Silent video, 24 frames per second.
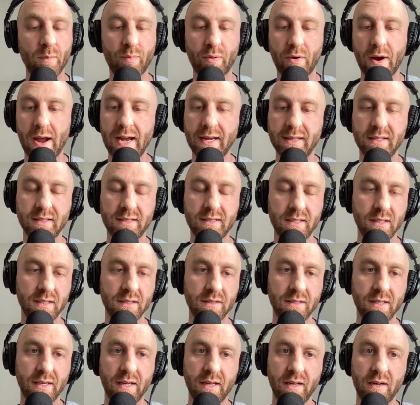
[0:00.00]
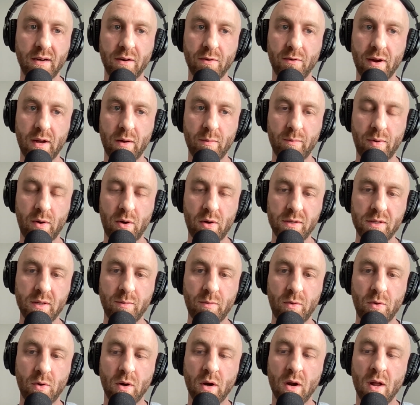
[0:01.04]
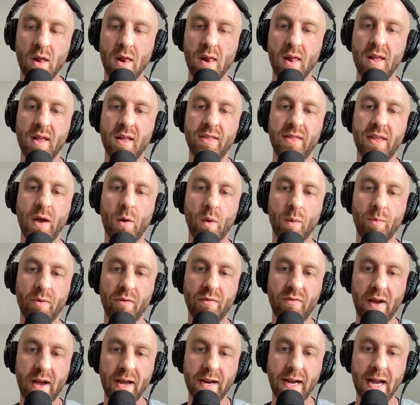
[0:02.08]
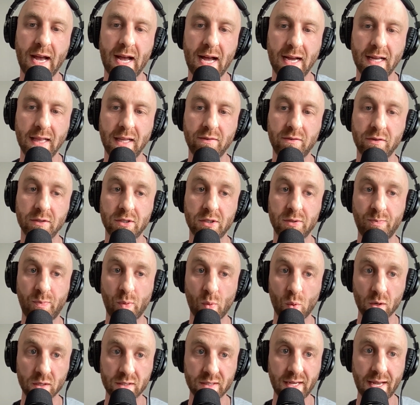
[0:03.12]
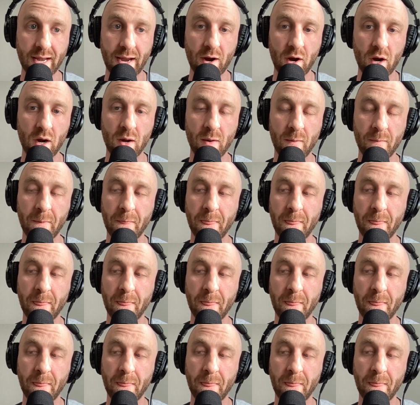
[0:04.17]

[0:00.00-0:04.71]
practices in and around Baltimore that were providing high-level sports care,